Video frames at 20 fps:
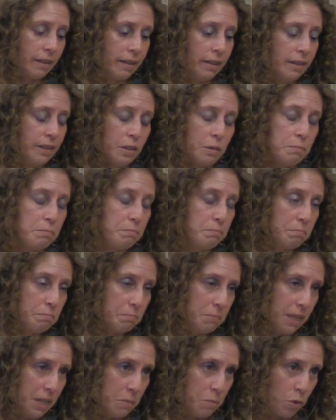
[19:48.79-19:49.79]
And there are
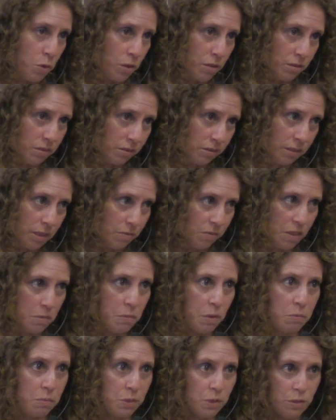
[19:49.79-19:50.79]
many more lovely
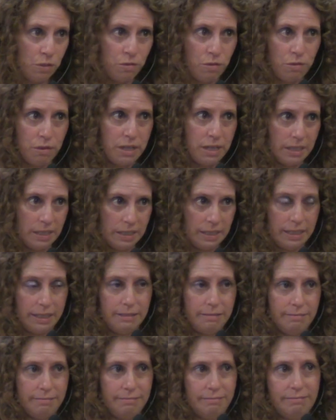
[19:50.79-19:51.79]
moments of grace
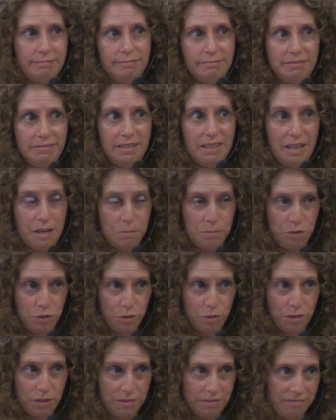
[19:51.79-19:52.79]
that I'm
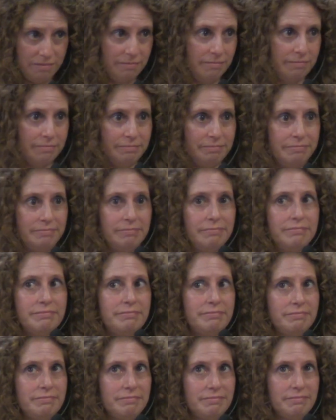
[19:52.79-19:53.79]
sure
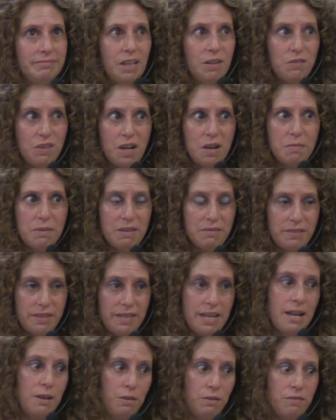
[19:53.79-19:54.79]
have come
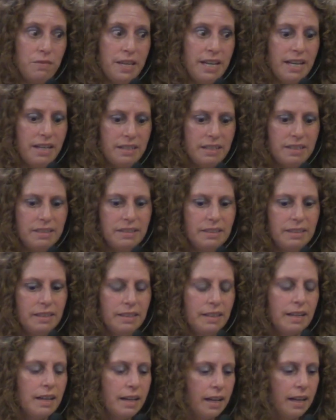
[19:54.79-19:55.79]
out of that.
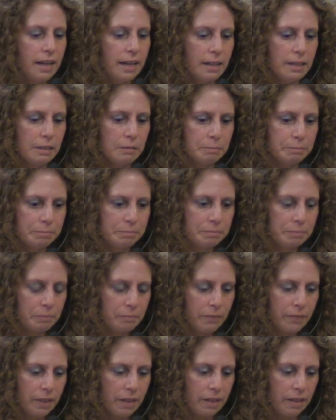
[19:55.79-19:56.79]
And
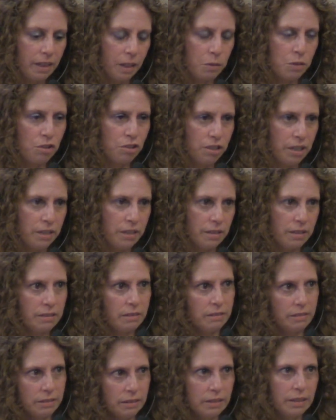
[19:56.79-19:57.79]
I would share
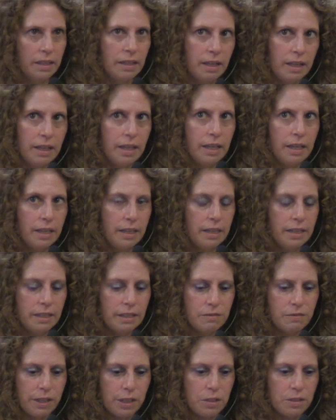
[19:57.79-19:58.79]

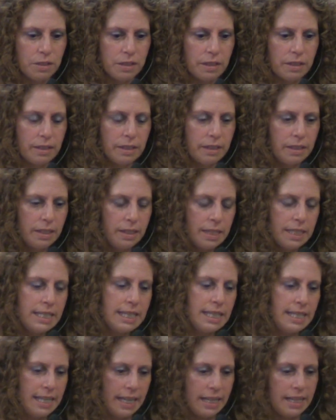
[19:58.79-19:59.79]
if I could.
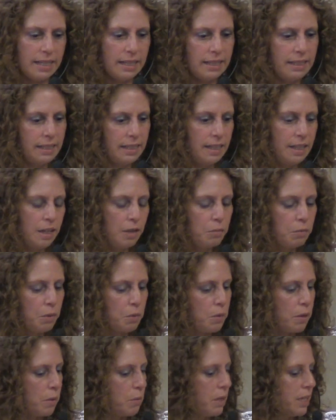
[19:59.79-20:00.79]
Today.
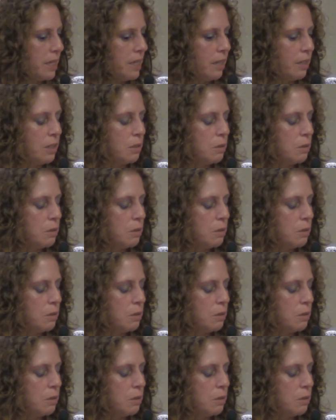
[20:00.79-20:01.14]
But what I want to tell